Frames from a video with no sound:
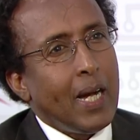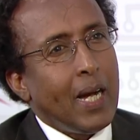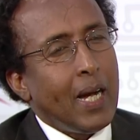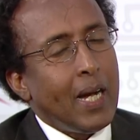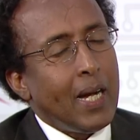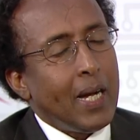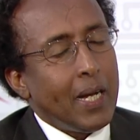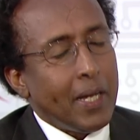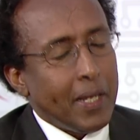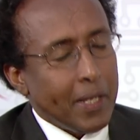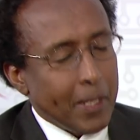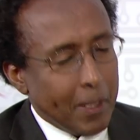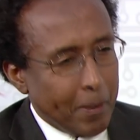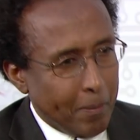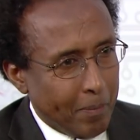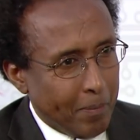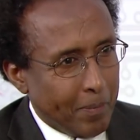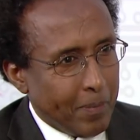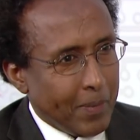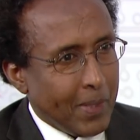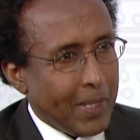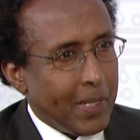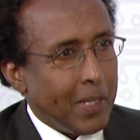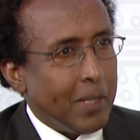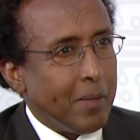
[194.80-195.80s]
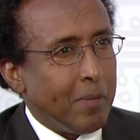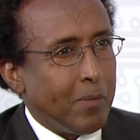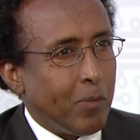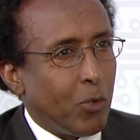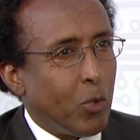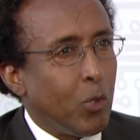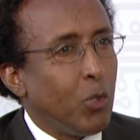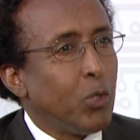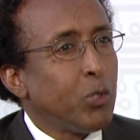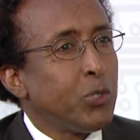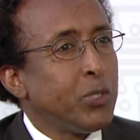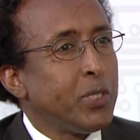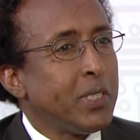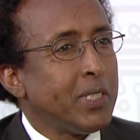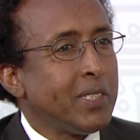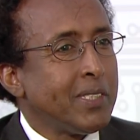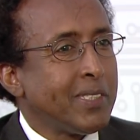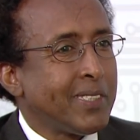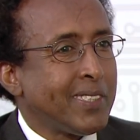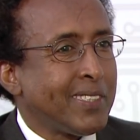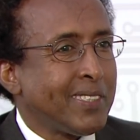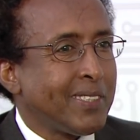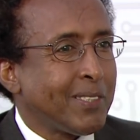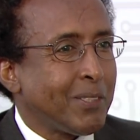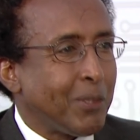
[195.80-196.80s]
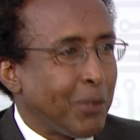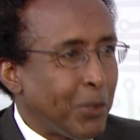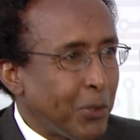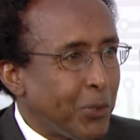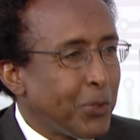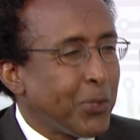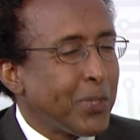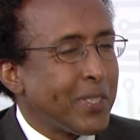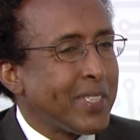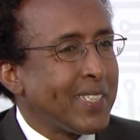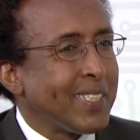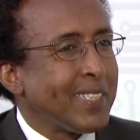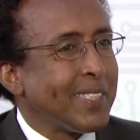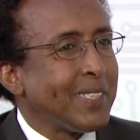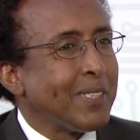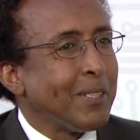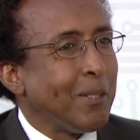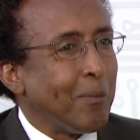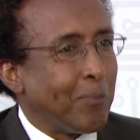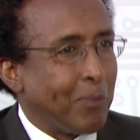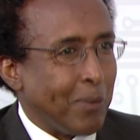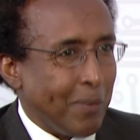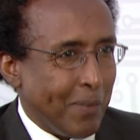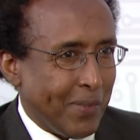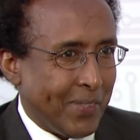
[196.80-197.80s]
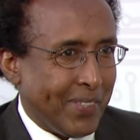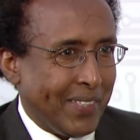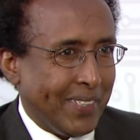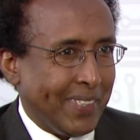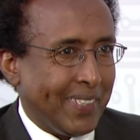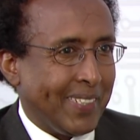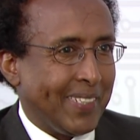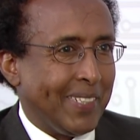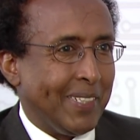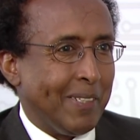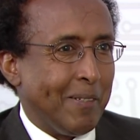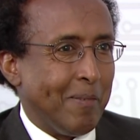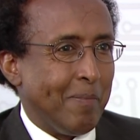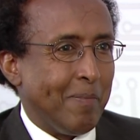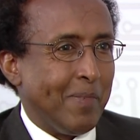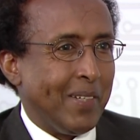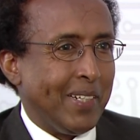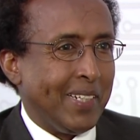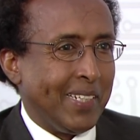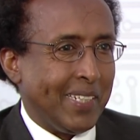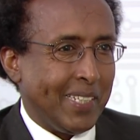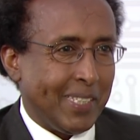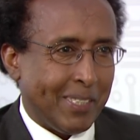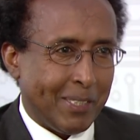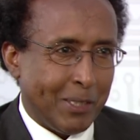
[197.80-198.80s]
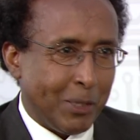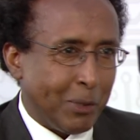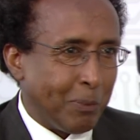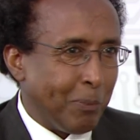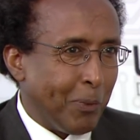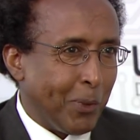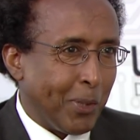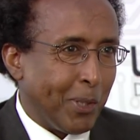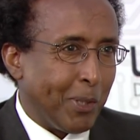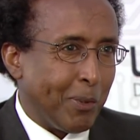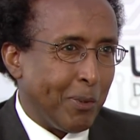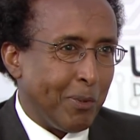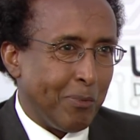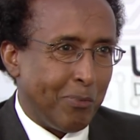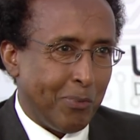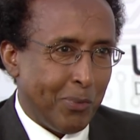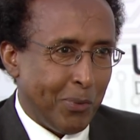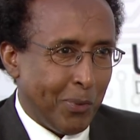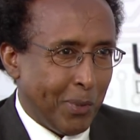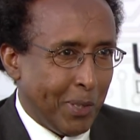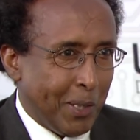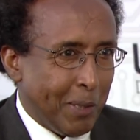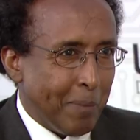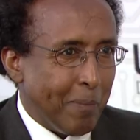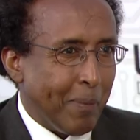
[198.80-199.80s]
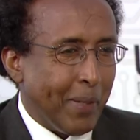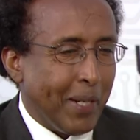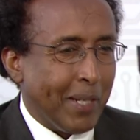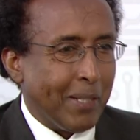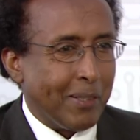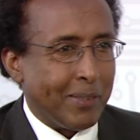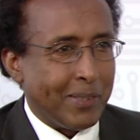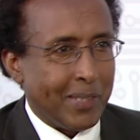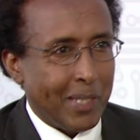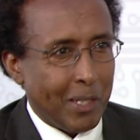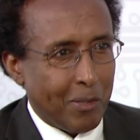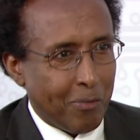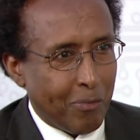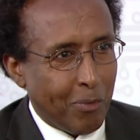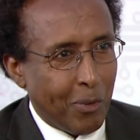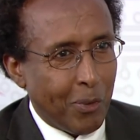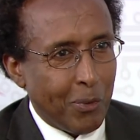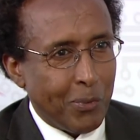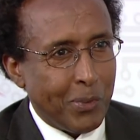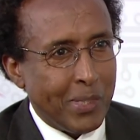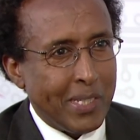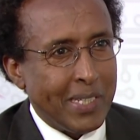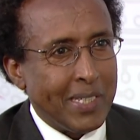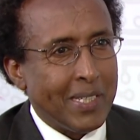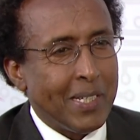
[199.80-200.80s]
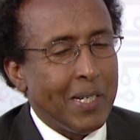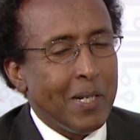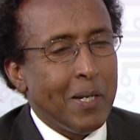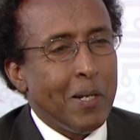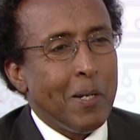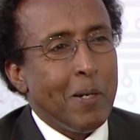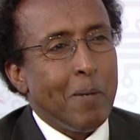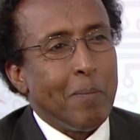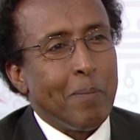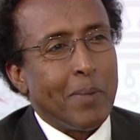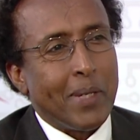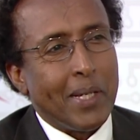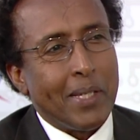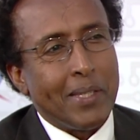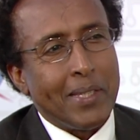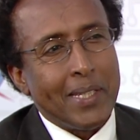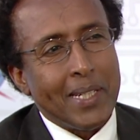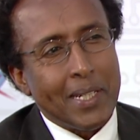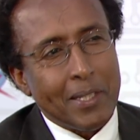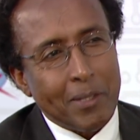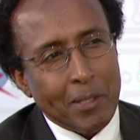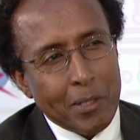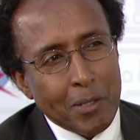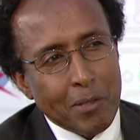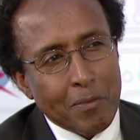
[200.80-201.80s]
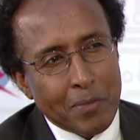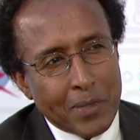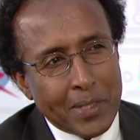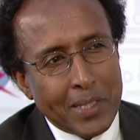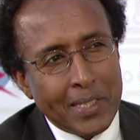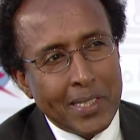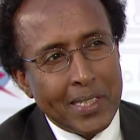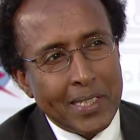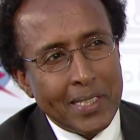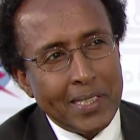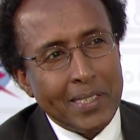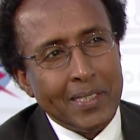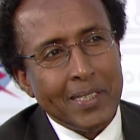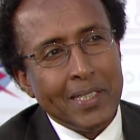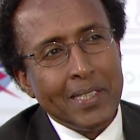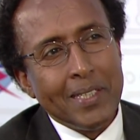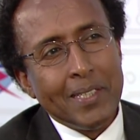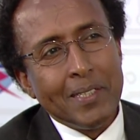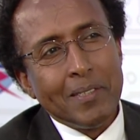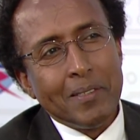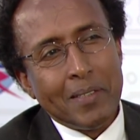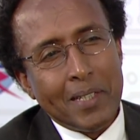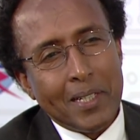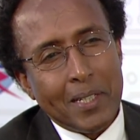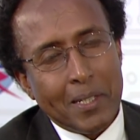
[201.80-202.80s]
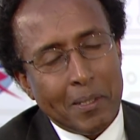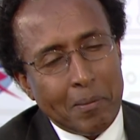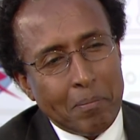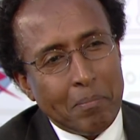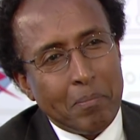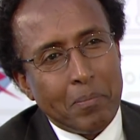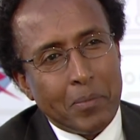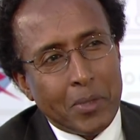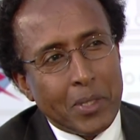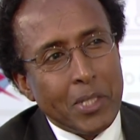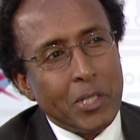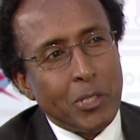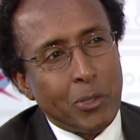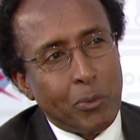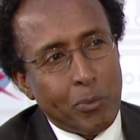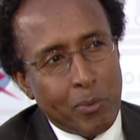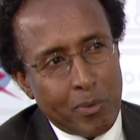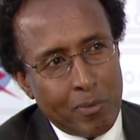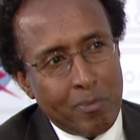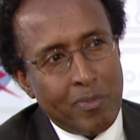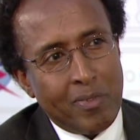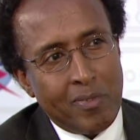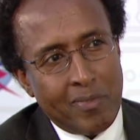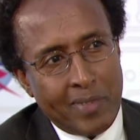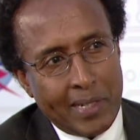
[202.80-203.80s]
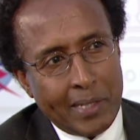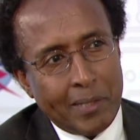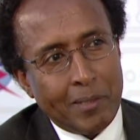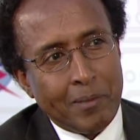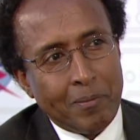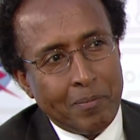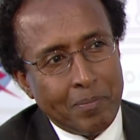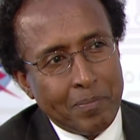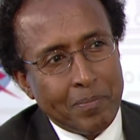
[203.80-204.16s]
I am. I'm cautious, cautiously optimistic. Um, I guess this morning there are a few emails that are floating, but I think at the end of the day, um, reason will prevail.